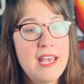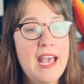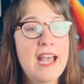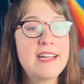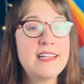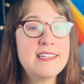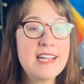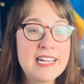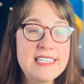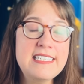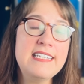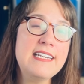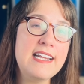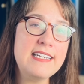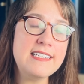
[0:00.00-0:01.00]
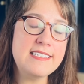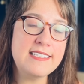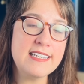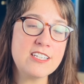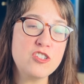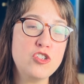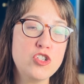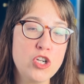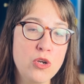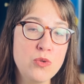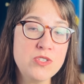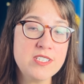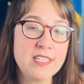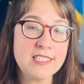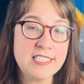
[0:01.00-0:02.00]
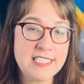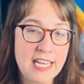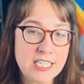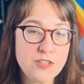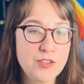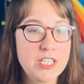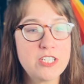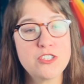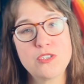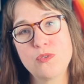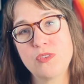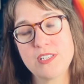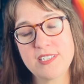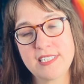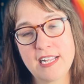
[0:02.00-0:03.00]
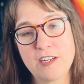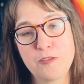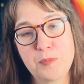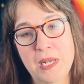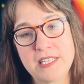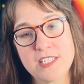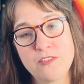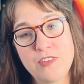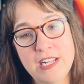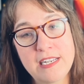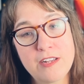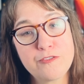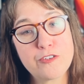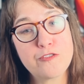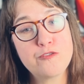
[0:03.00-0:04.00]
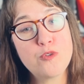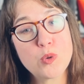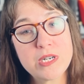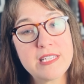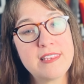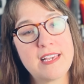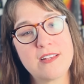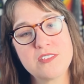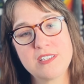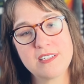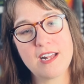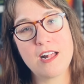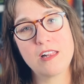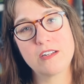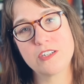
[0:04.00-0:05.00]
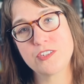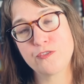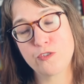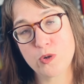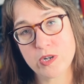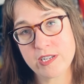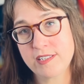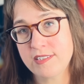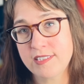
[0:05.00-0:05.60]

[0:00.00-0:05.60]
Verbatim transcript: and in 1986, Jones successfully sued the state of Pennsylvania for $40,000 for his